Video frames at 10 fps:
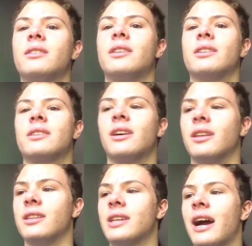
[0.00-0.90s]
This
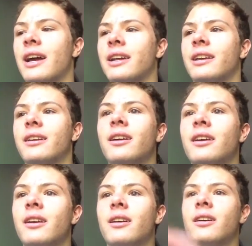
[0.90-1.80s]
guy,
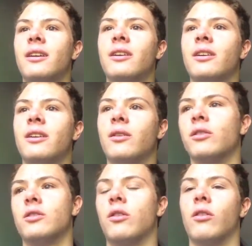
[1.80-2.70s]
or
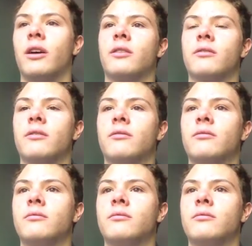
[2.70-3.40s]
it's a girl, I don't know.